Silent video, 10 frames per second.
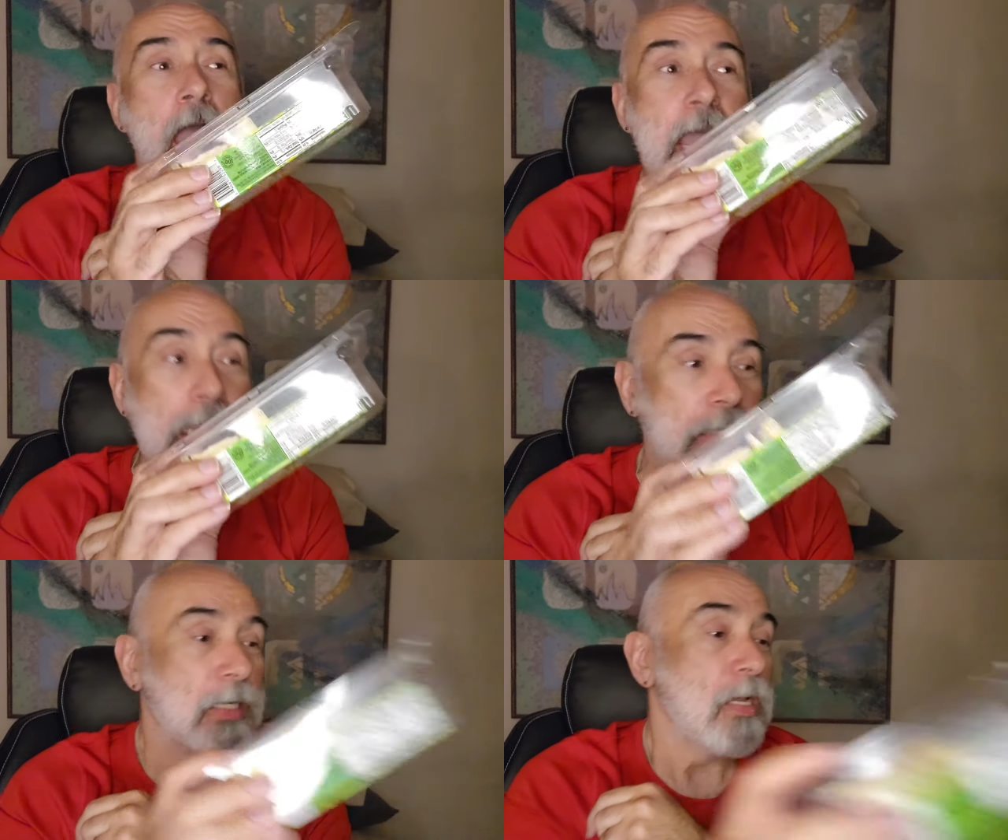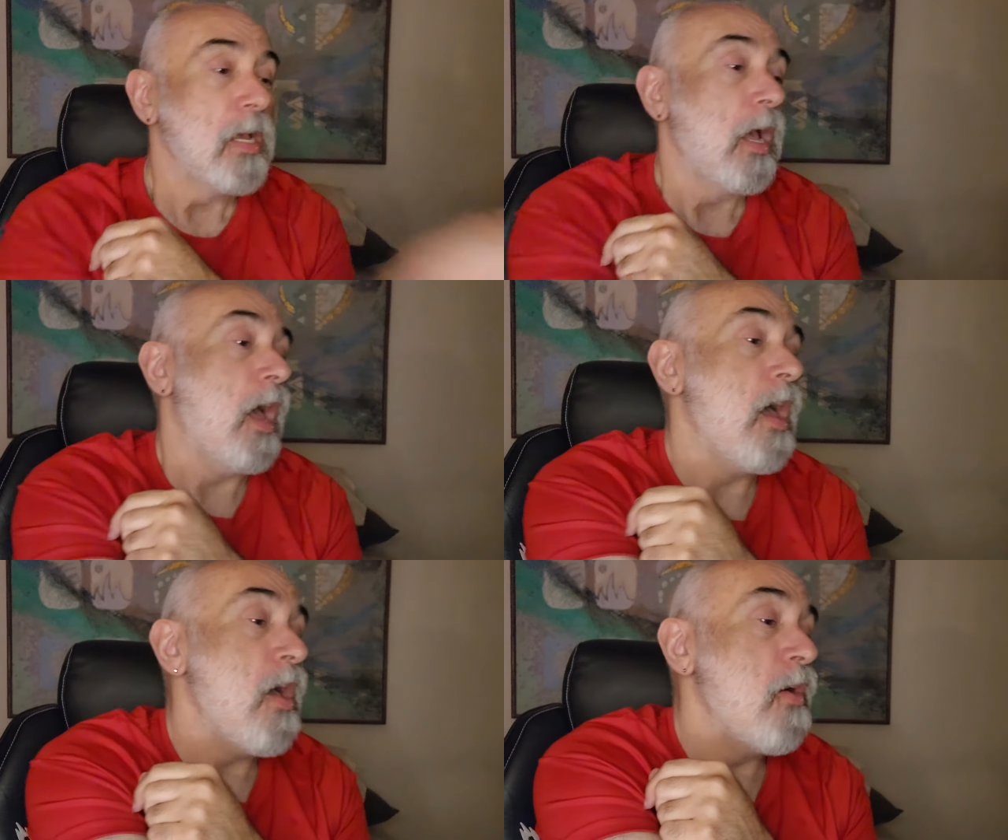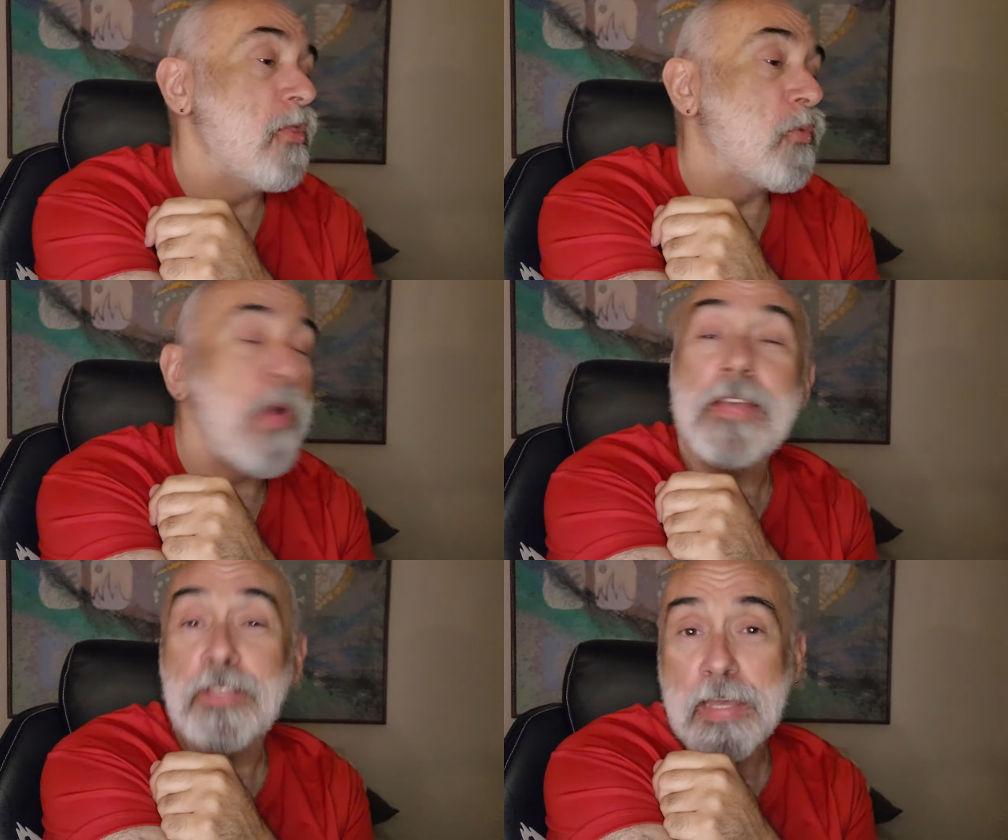ate the
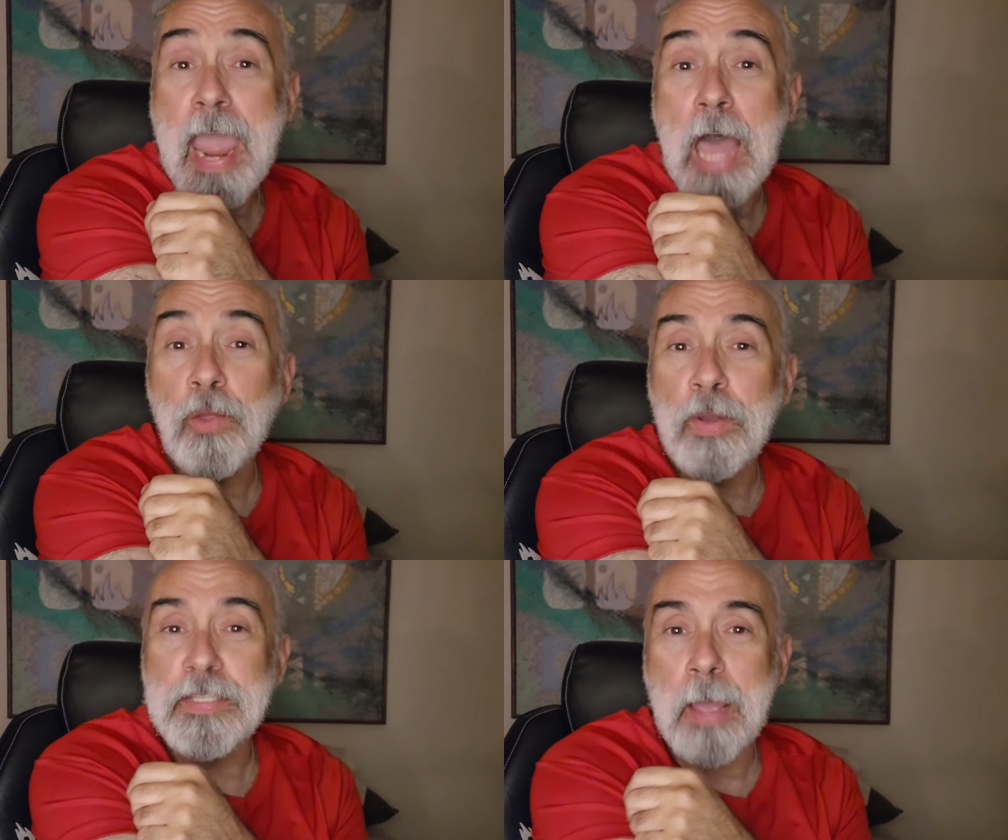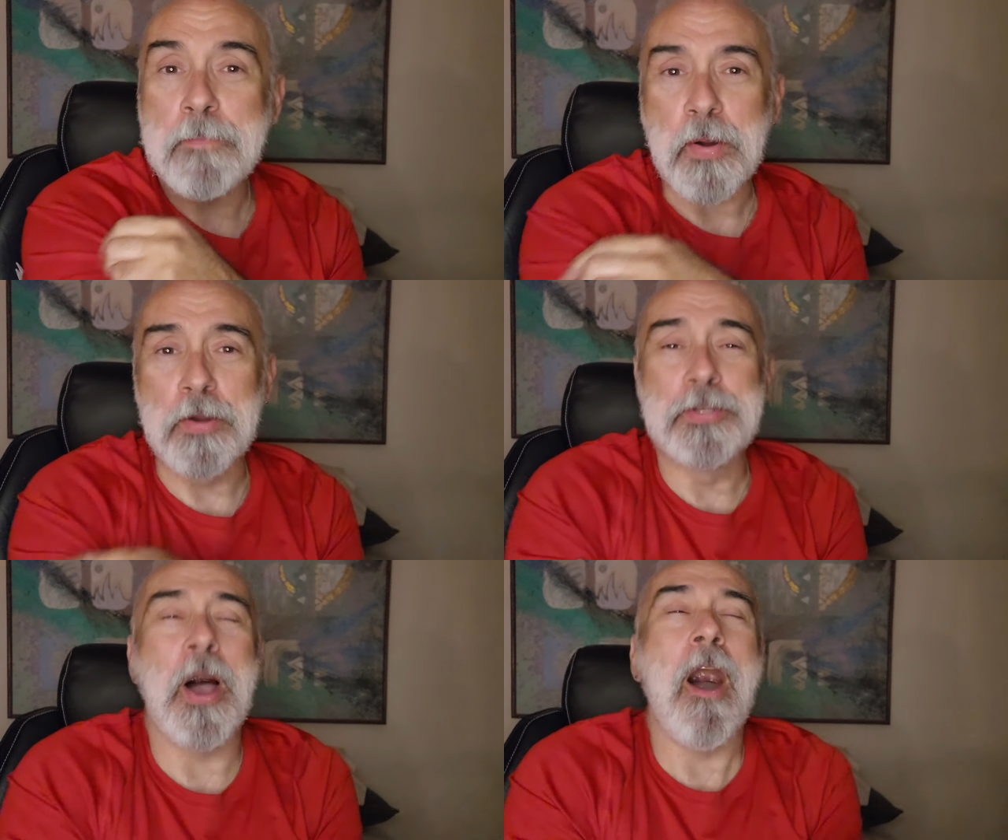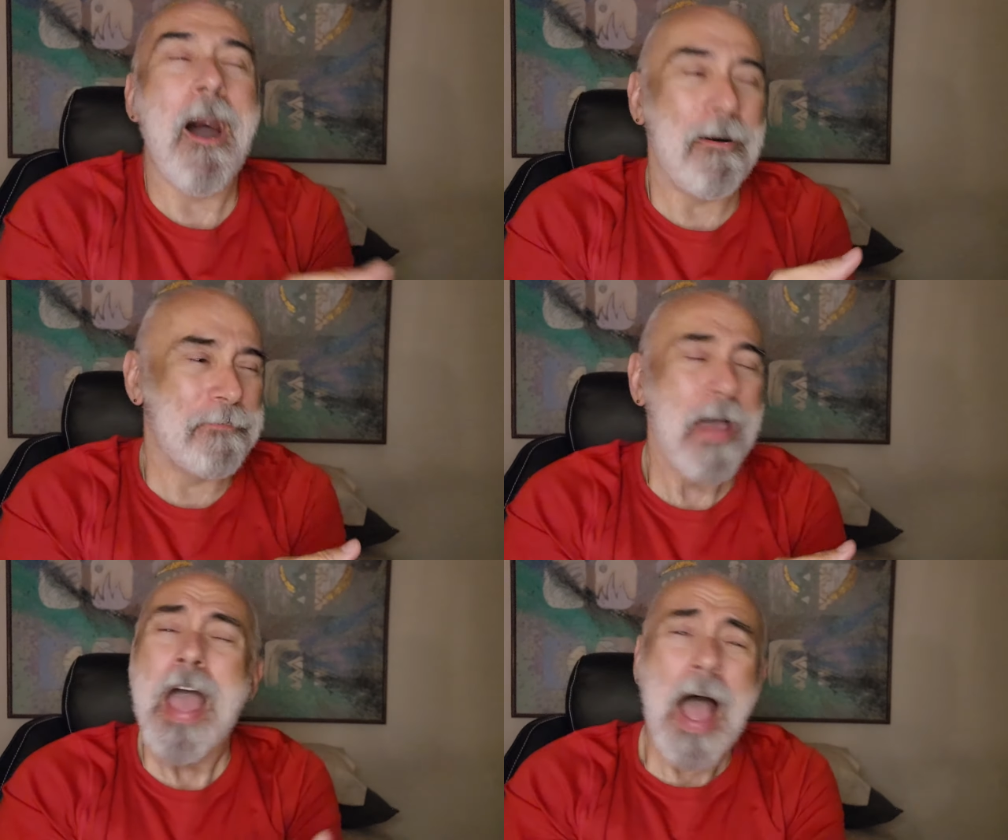rest of the calories I burned
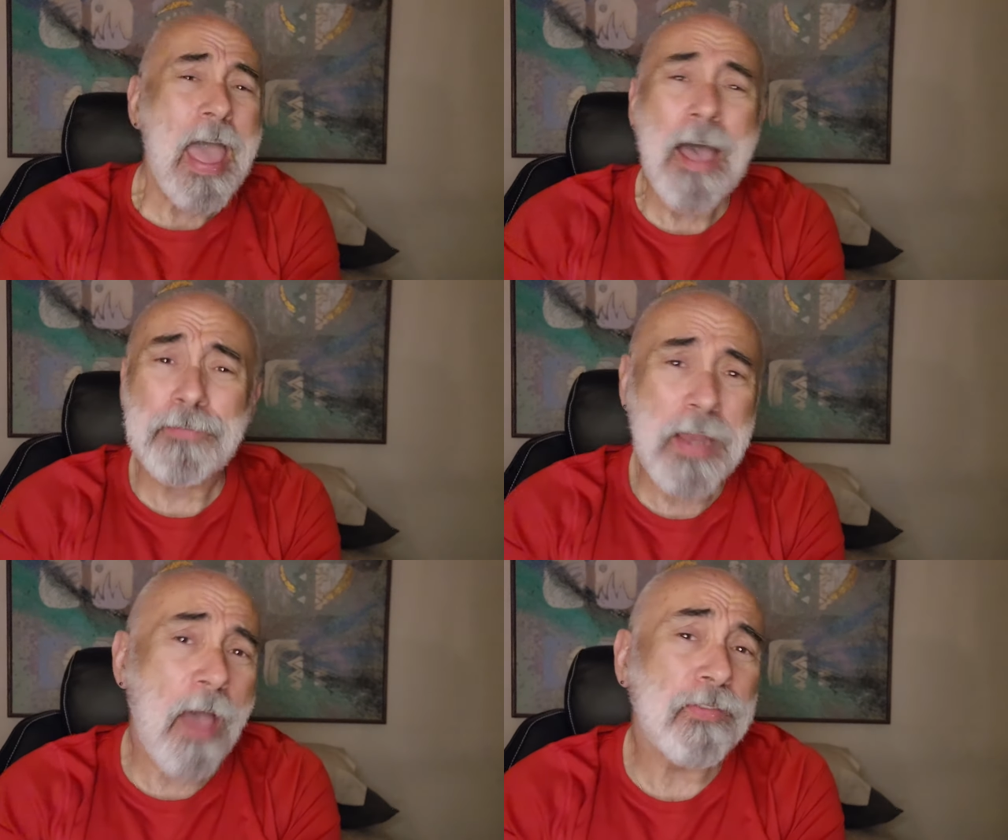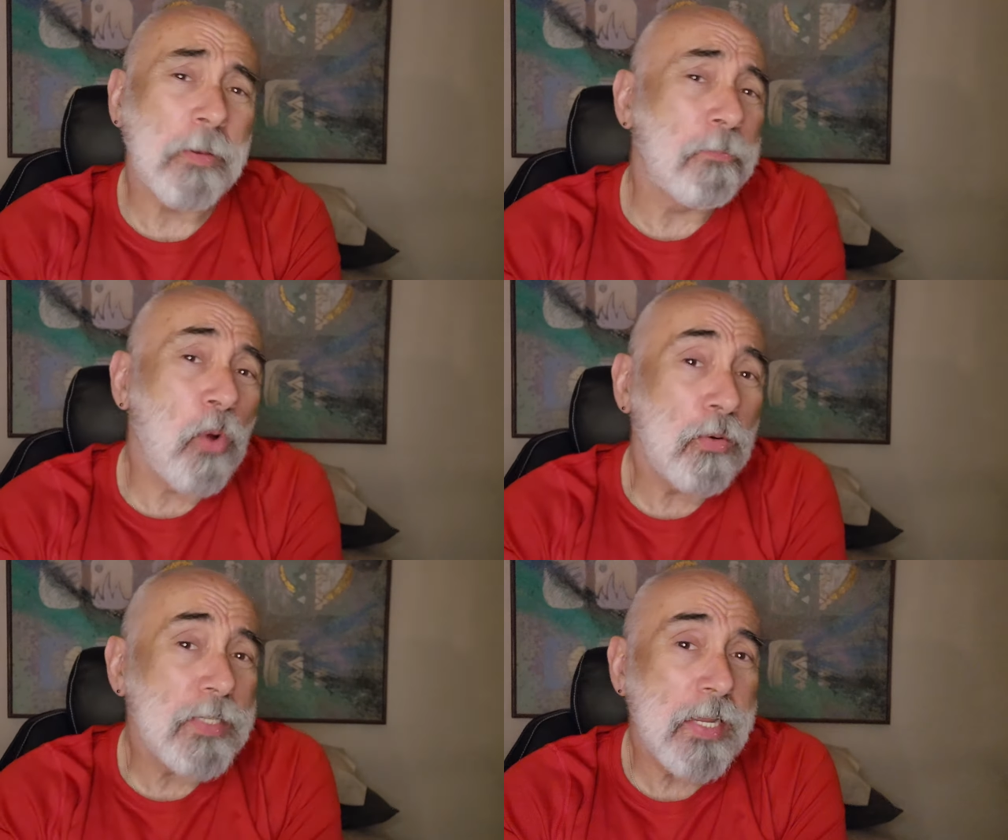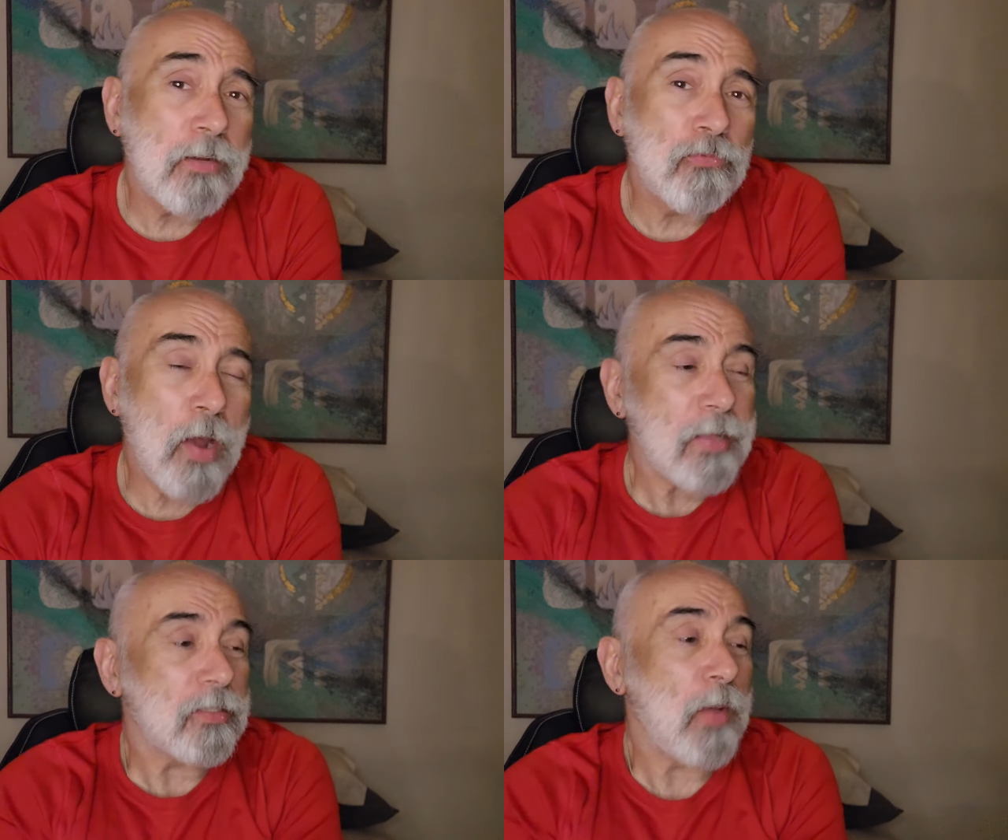off. I have to have some protein,
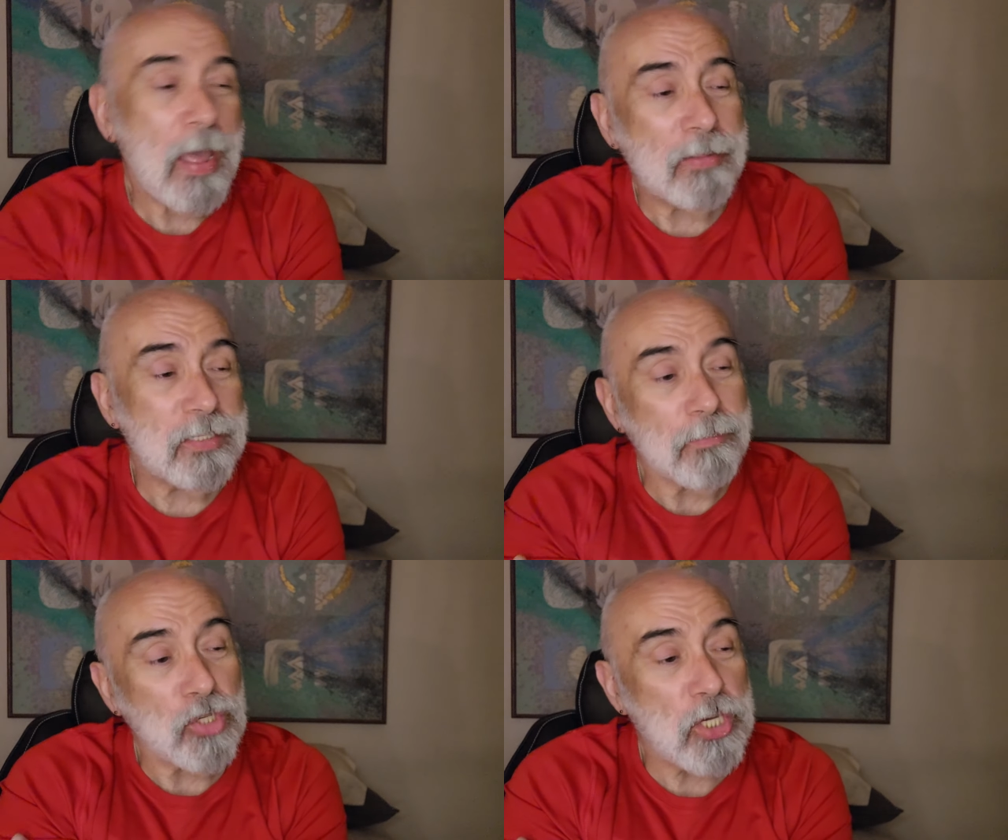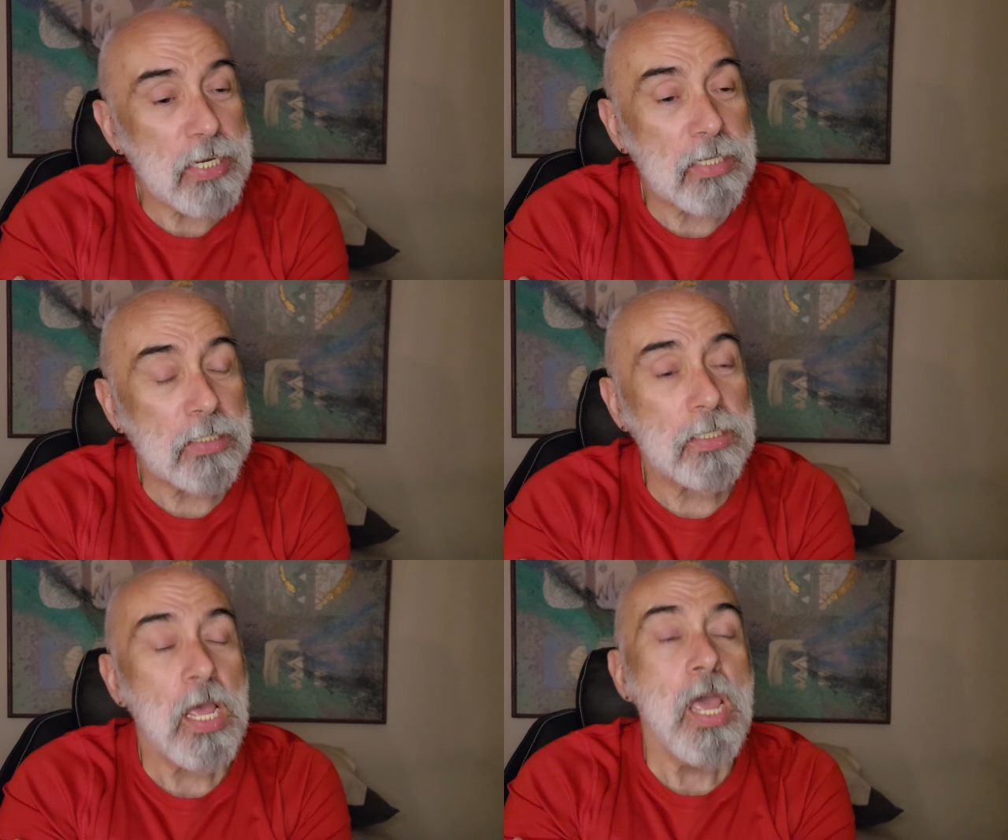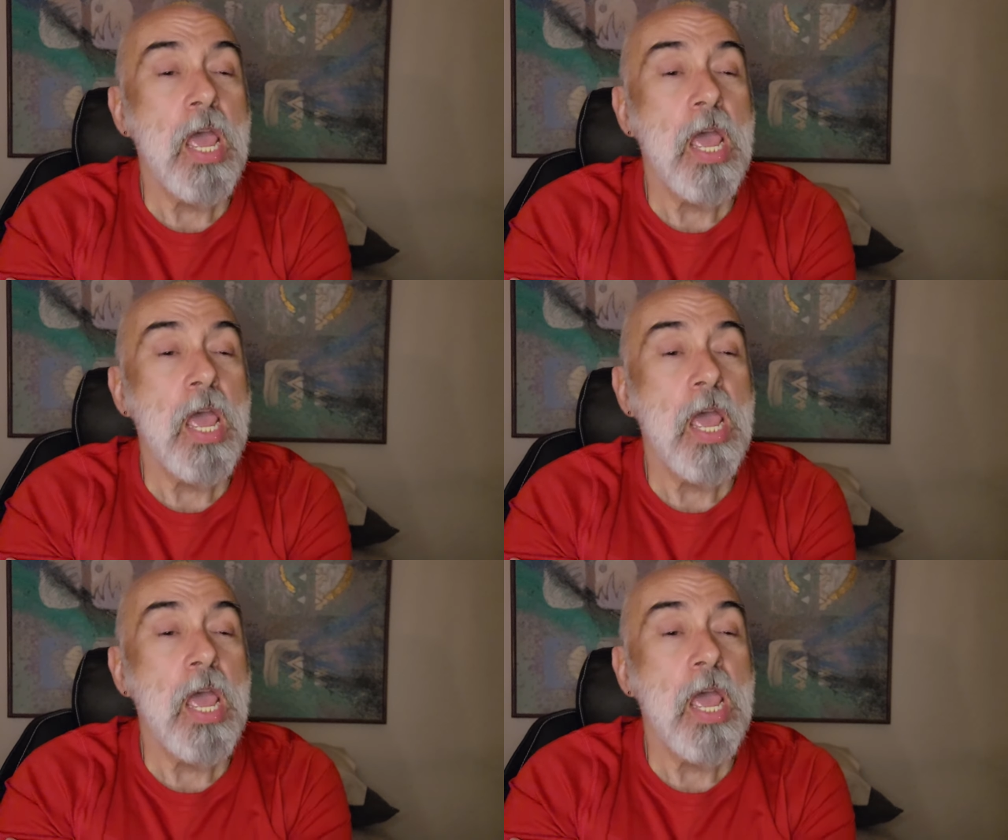right? So I had some cheese.